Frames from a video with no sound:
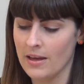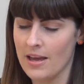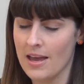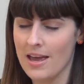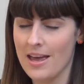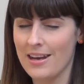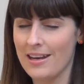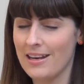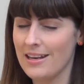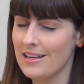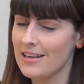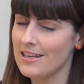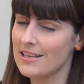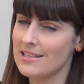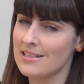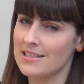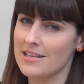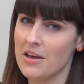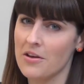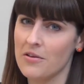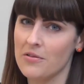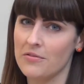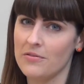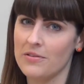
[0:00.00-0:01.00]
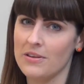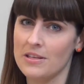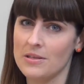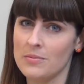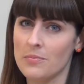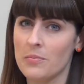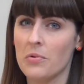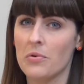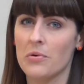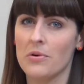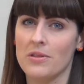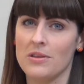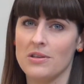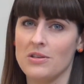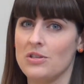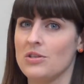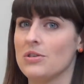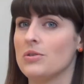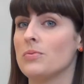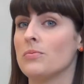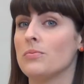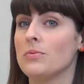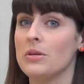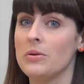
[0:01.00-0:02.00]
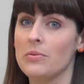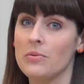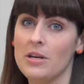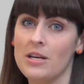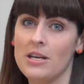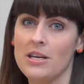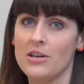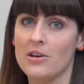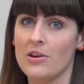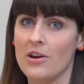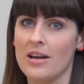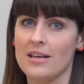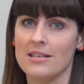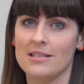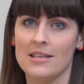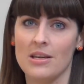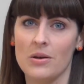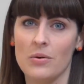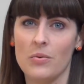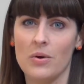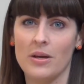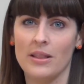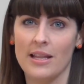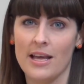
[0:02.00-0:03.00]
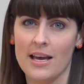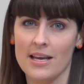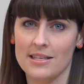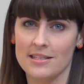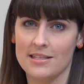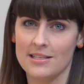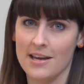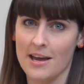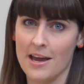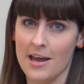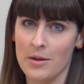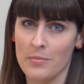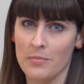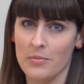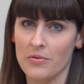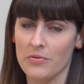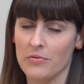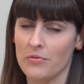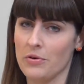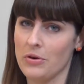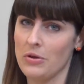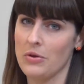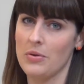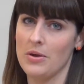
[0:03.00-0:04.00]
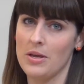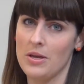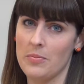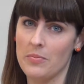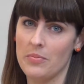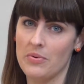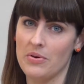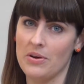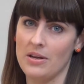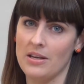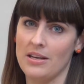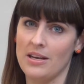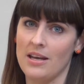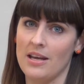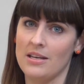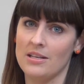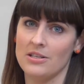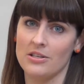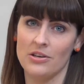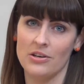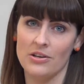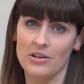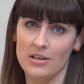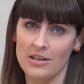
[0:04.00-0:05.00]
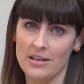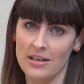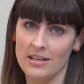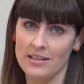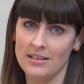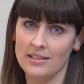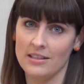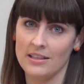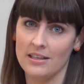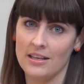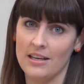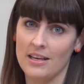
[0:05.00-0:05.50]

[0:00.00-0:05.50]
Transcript: Editing itself is more than just rereading your essay one last time before you hit print and turn it in.